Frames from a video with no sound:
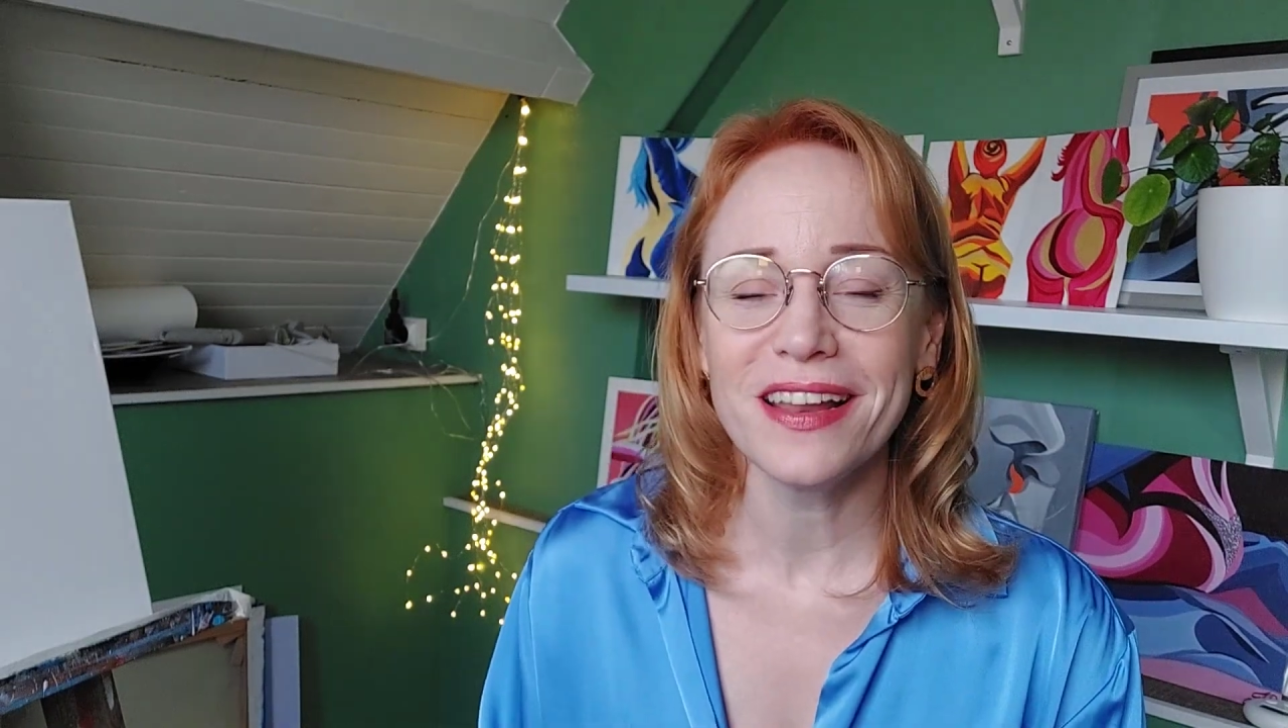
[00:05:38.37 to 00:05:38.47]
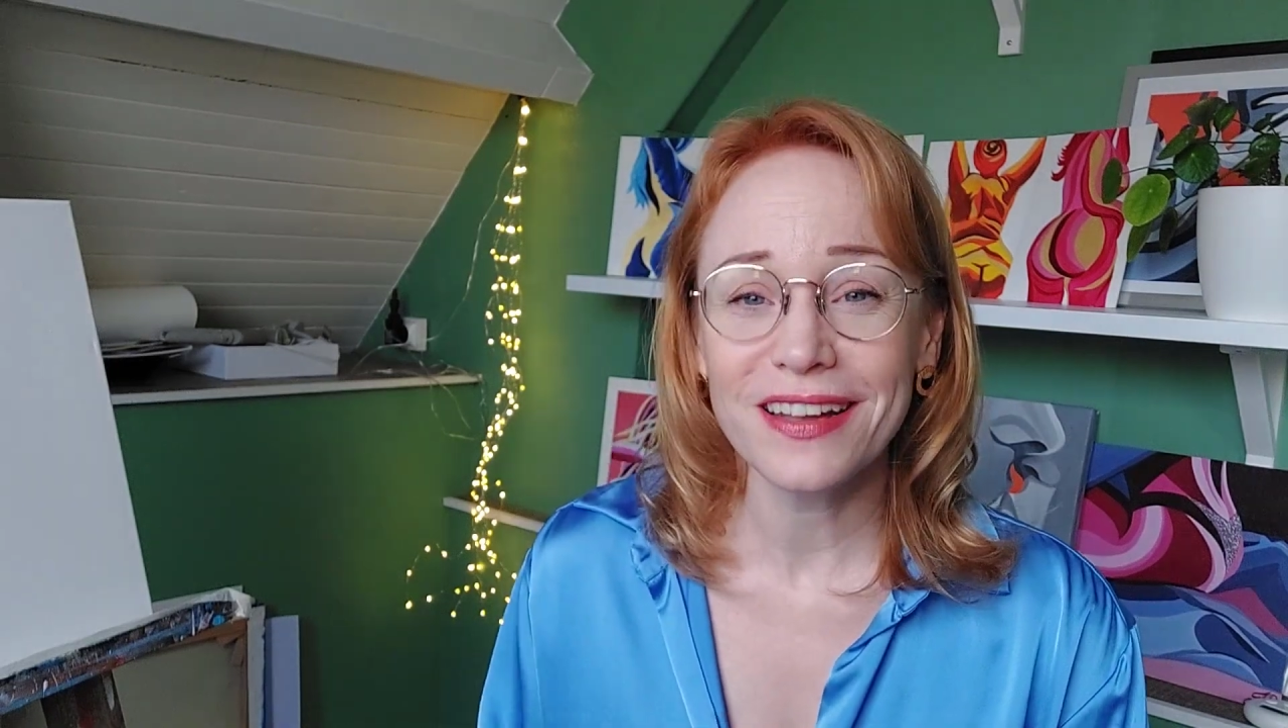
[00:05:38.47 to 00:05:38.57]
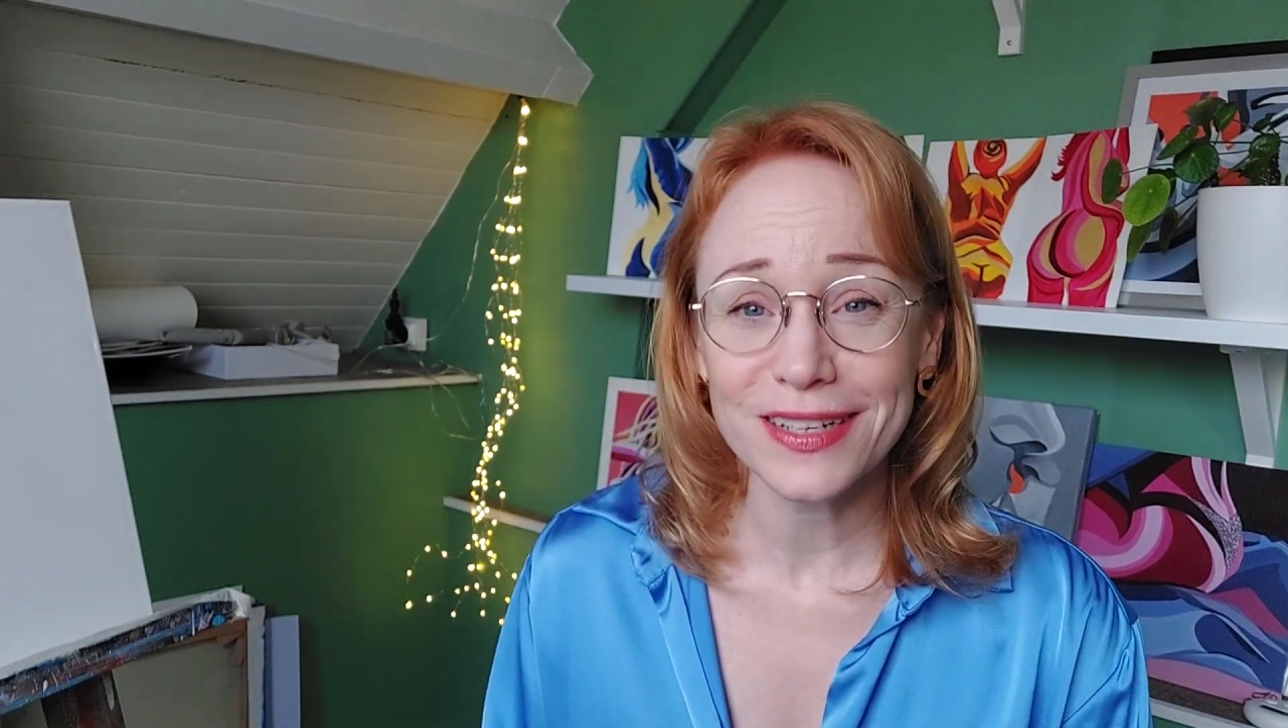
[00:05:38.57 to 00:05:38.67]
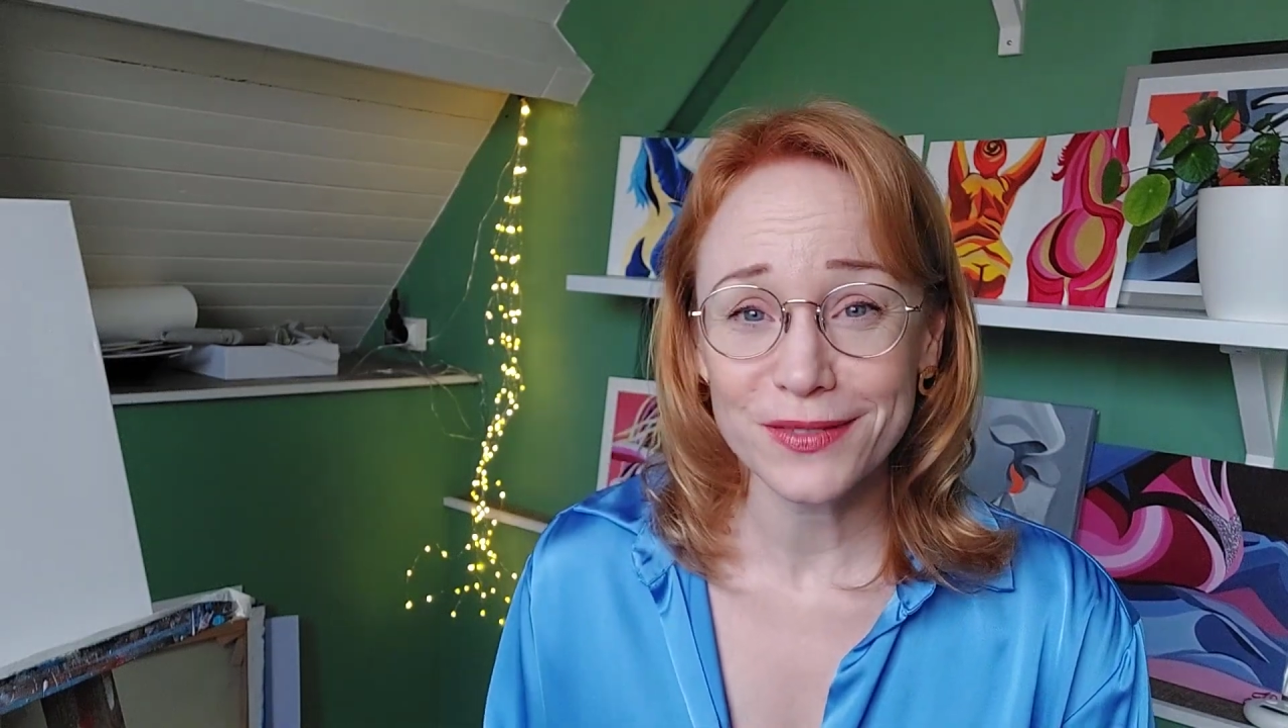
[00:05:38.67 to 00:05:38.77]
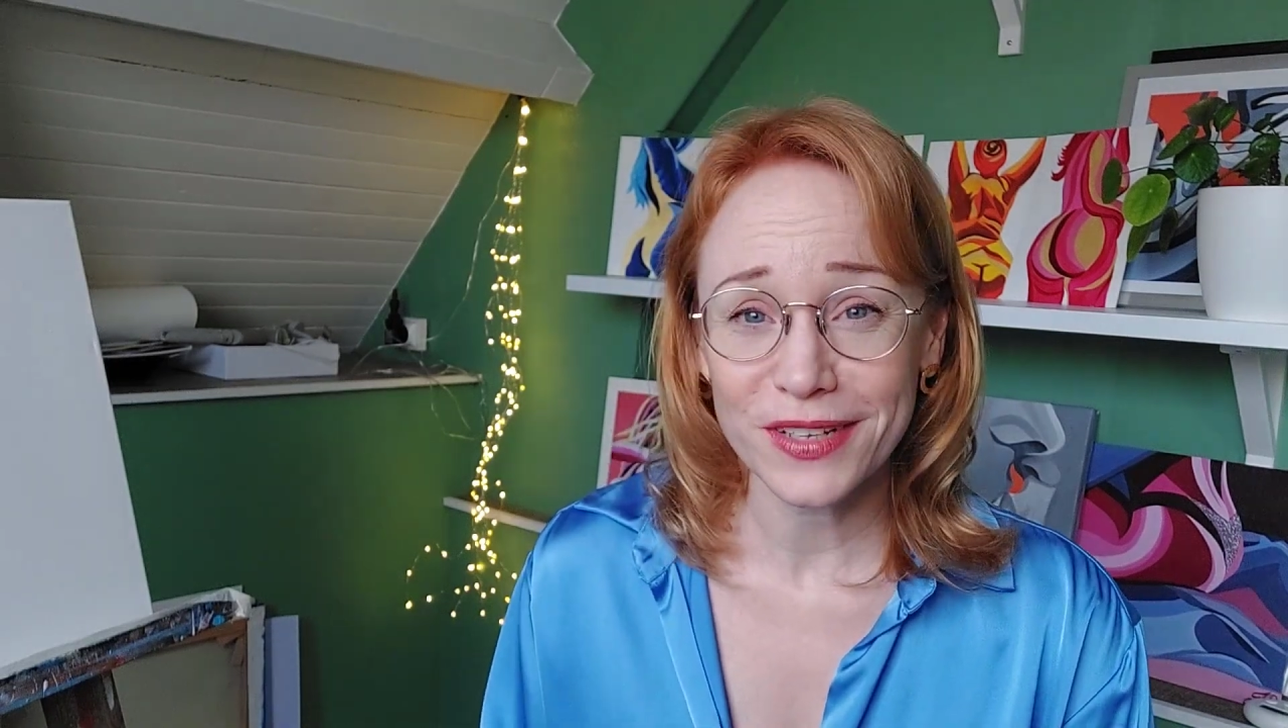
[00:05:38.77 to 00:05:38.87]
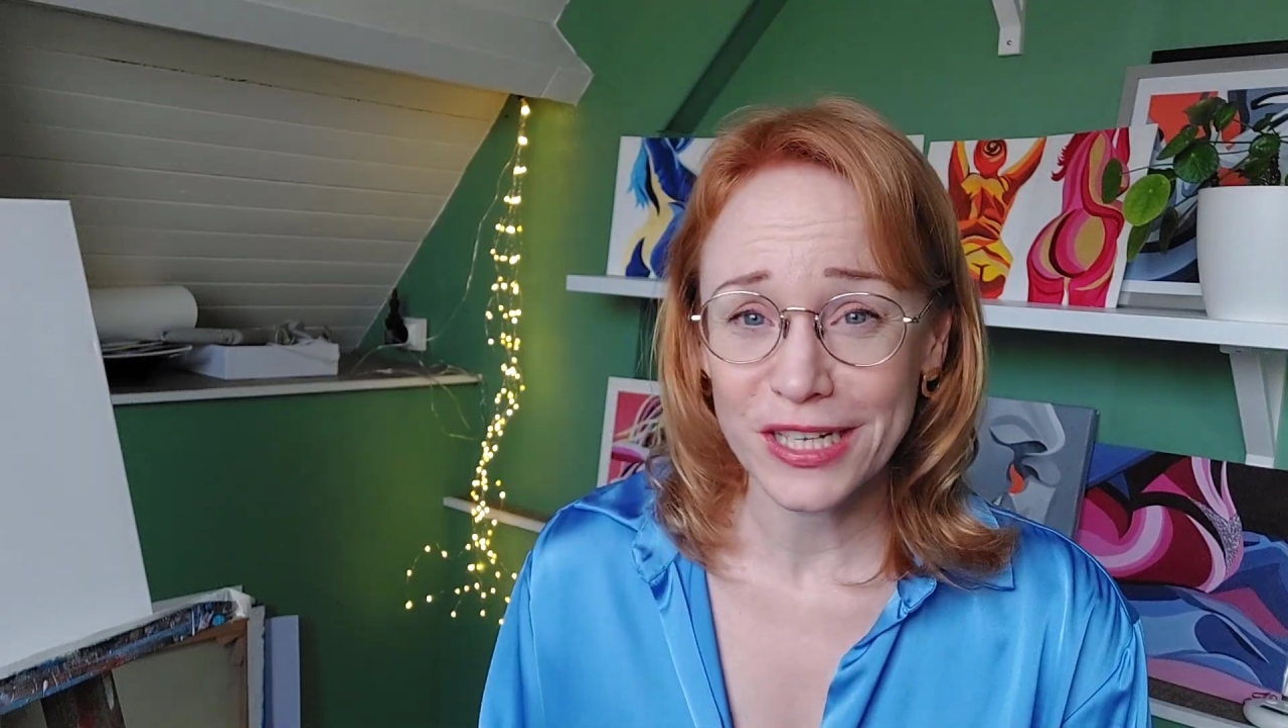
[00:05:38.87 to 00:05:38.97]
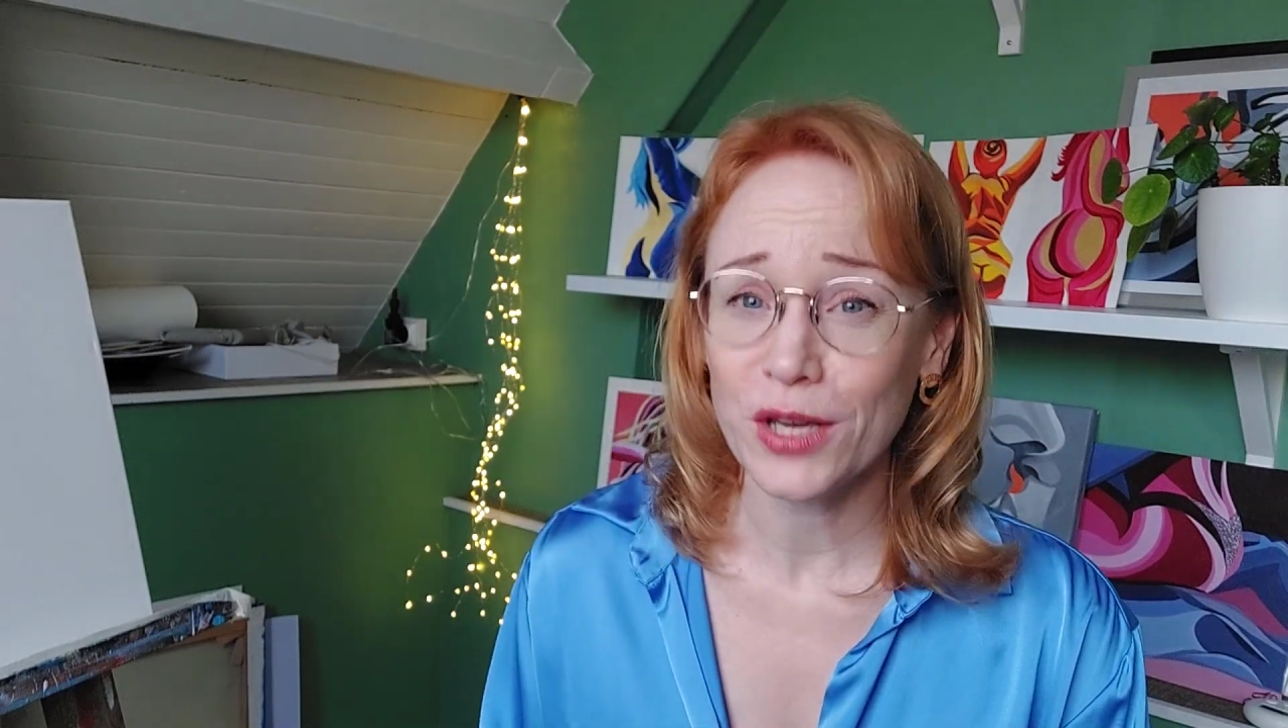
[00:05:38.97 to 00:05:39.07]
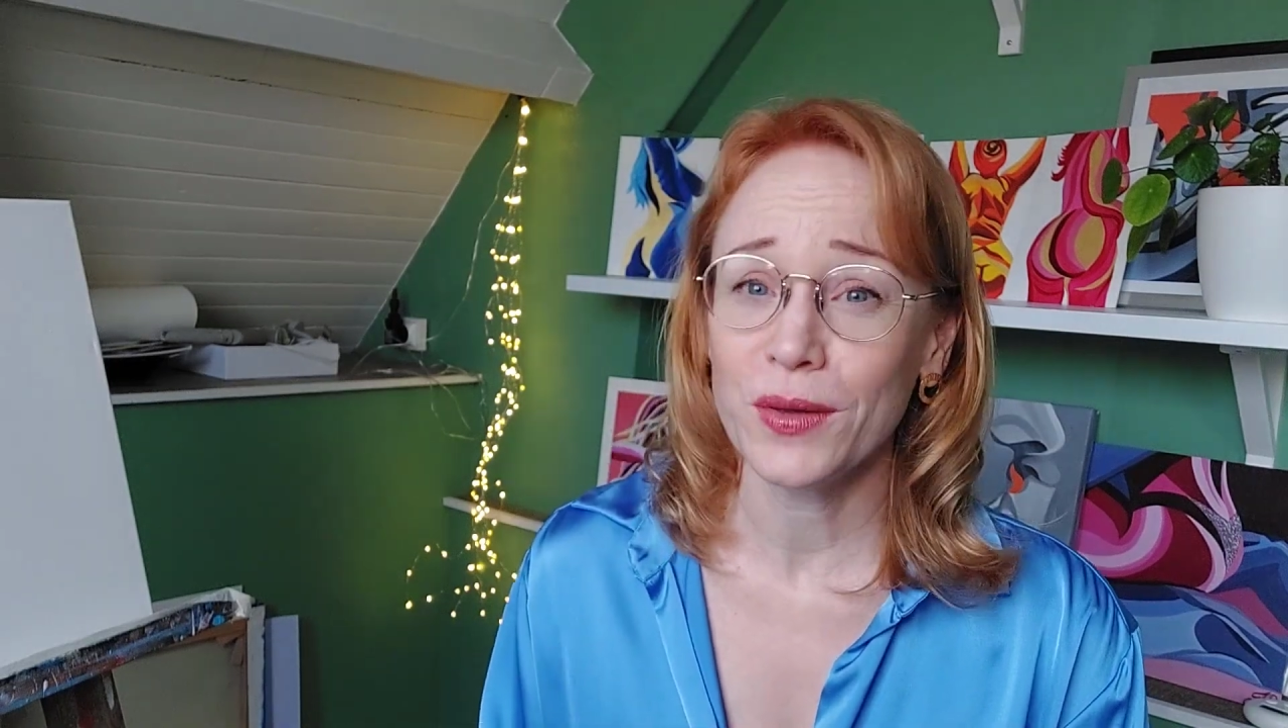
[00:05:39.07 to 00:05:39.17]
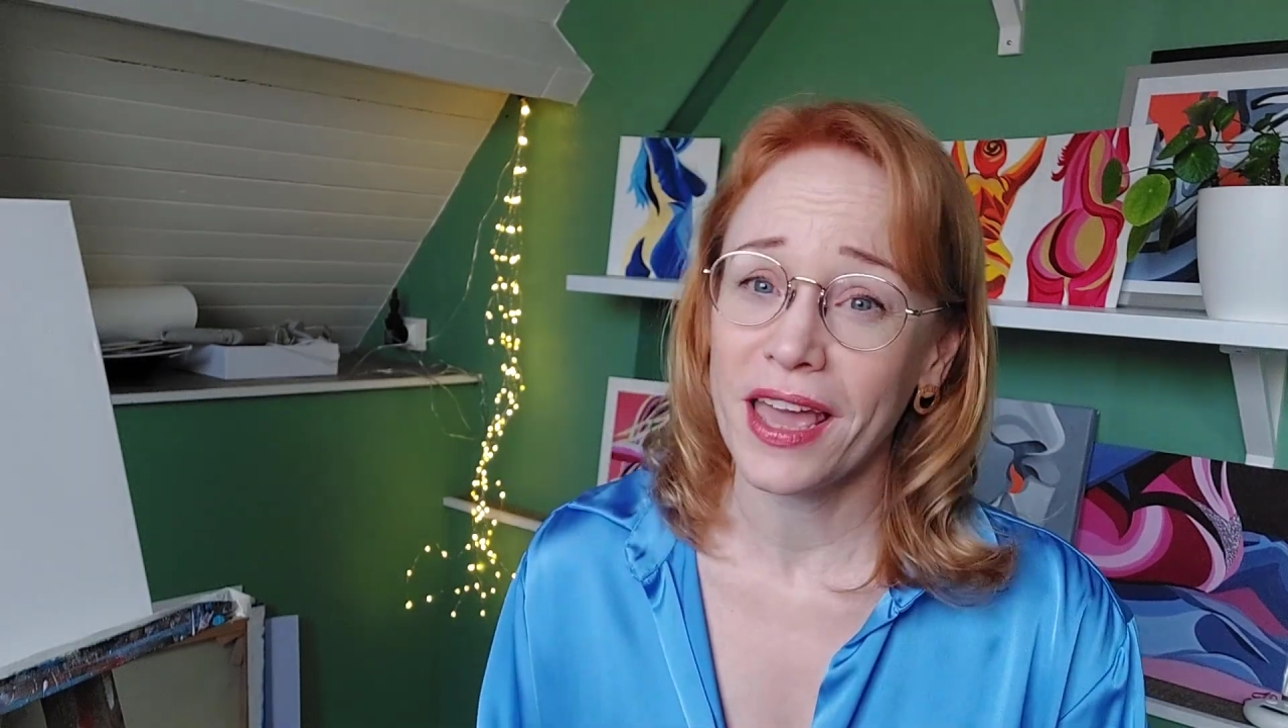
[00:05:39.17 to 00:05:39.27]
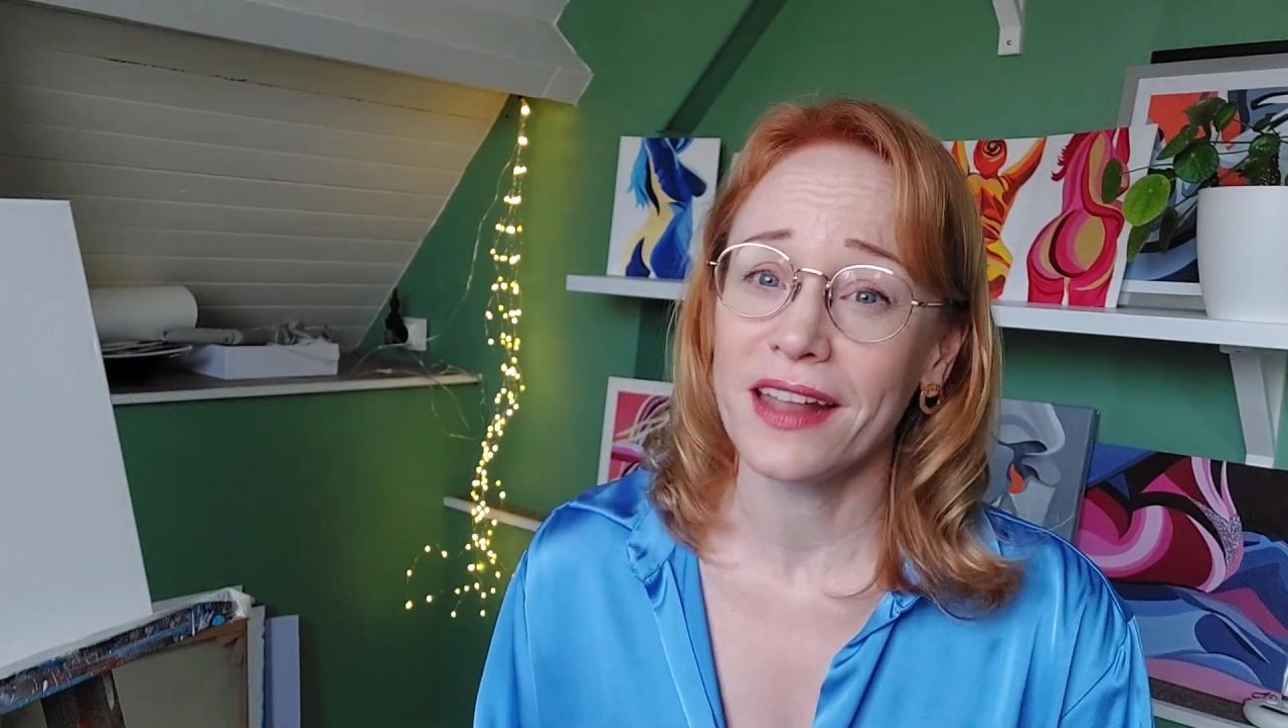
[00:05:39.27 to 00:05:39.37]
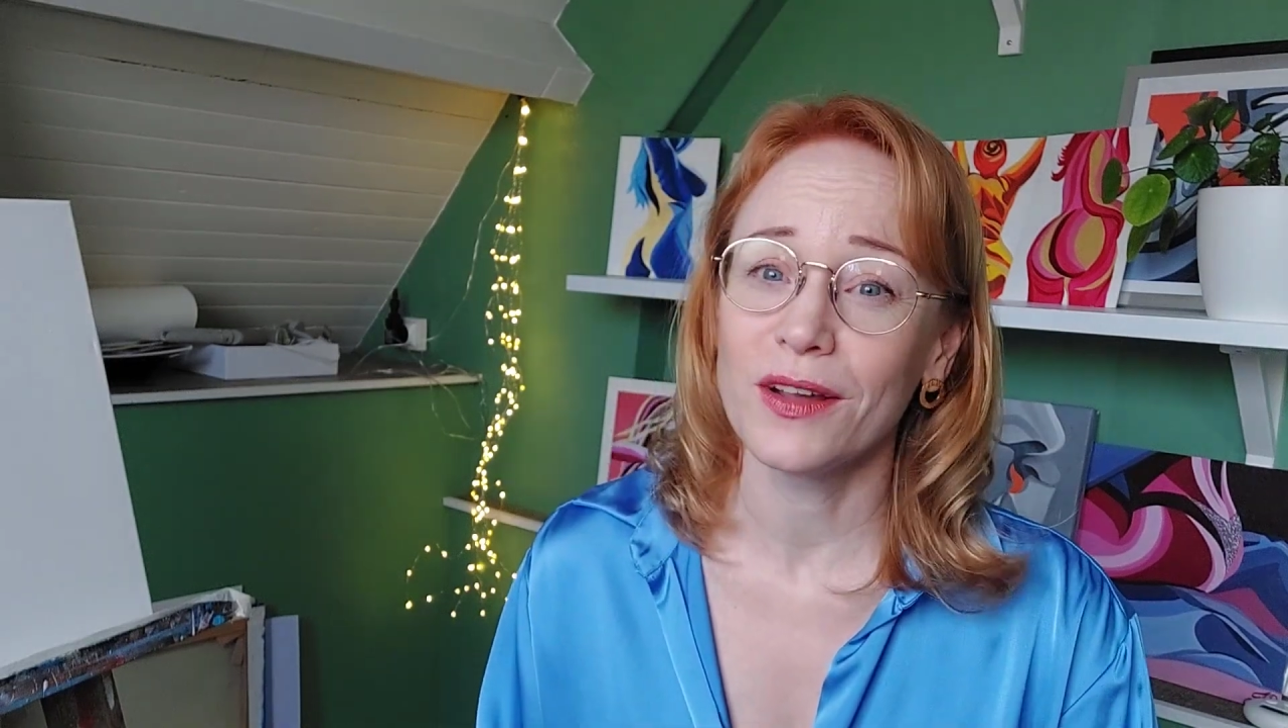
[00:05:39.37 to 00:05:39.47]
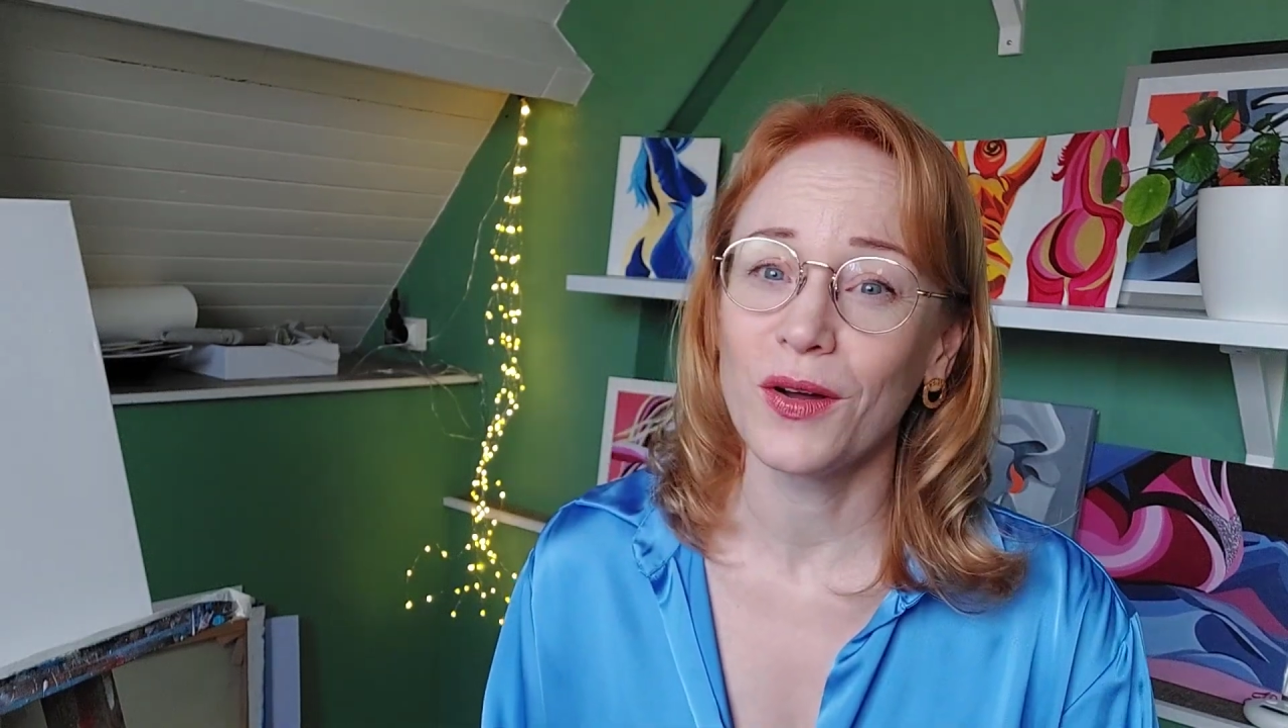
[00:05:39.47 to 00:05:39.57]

last video yet